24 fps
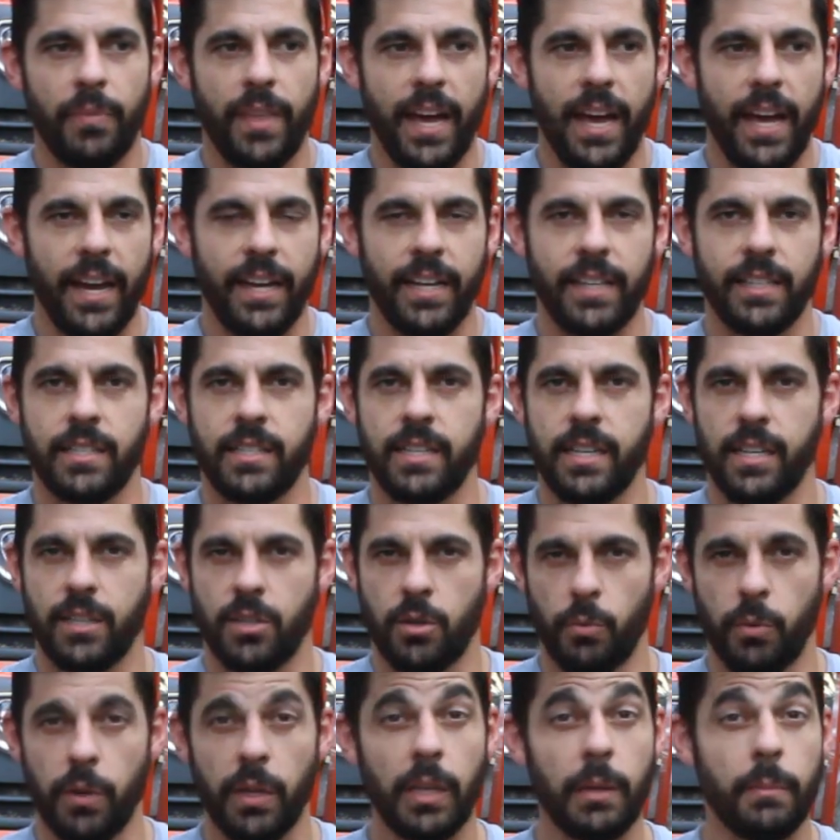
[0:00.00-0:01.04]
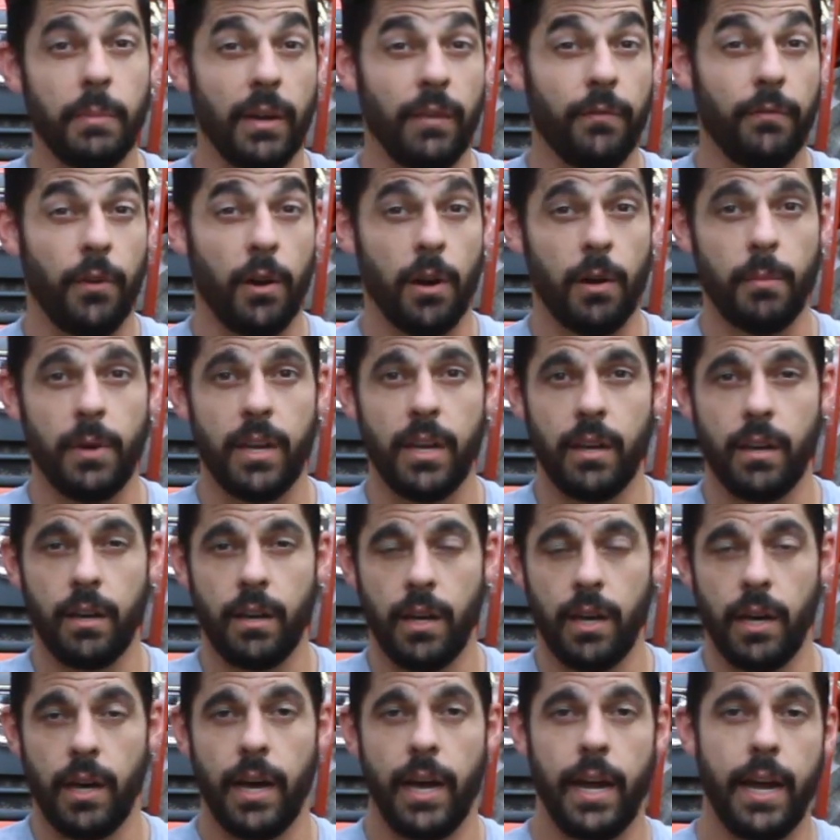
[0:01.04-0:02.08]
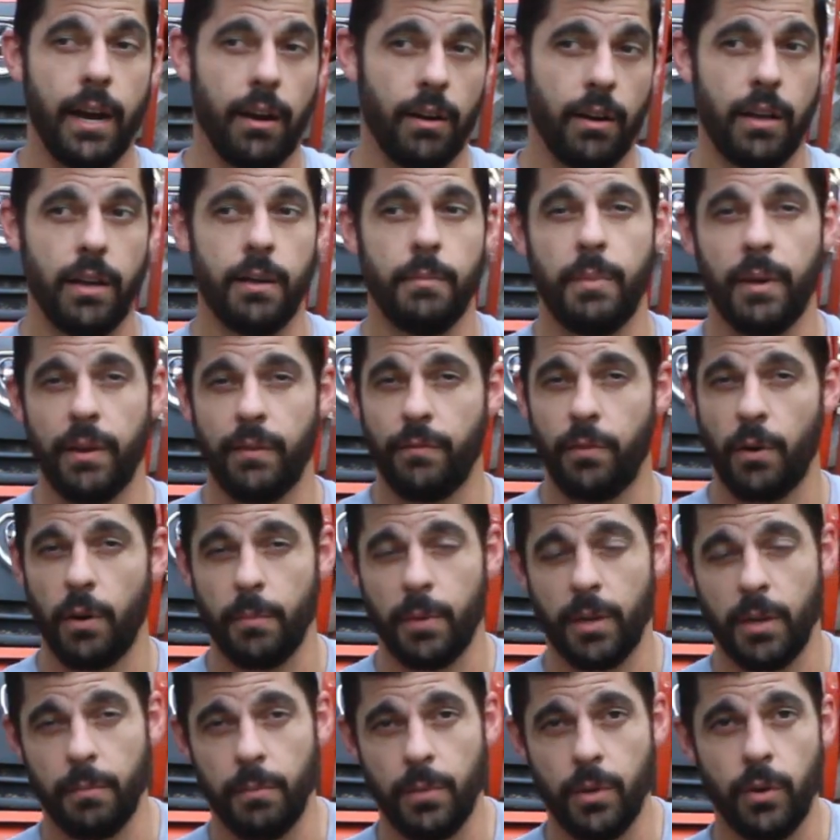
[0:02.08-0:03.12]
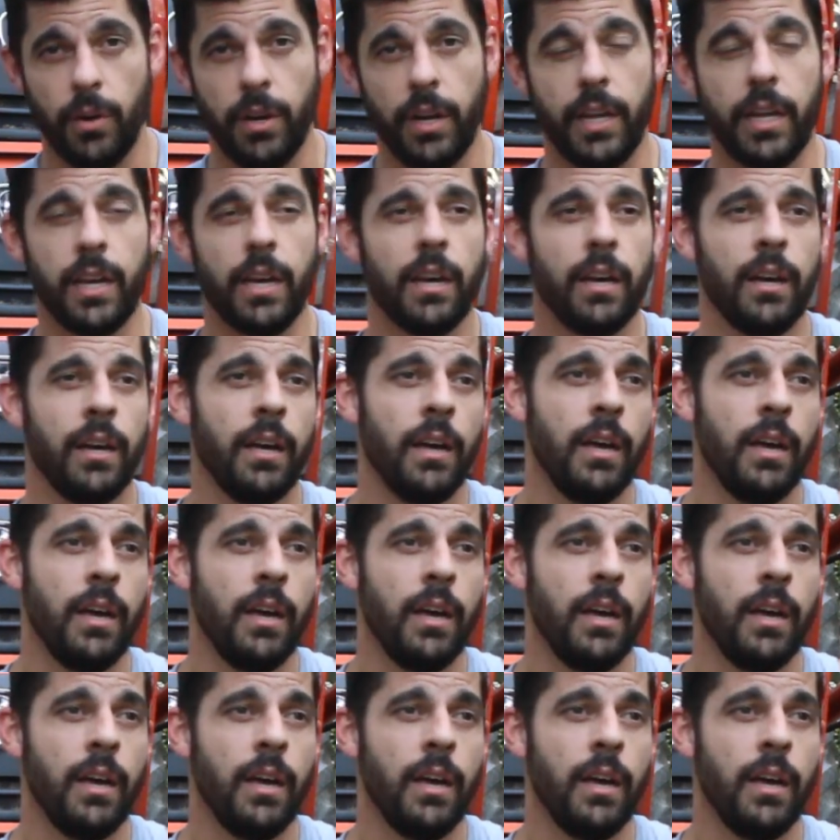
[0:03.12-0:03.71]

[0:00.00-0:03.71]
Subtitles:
that it's a really big farming area, big farming community.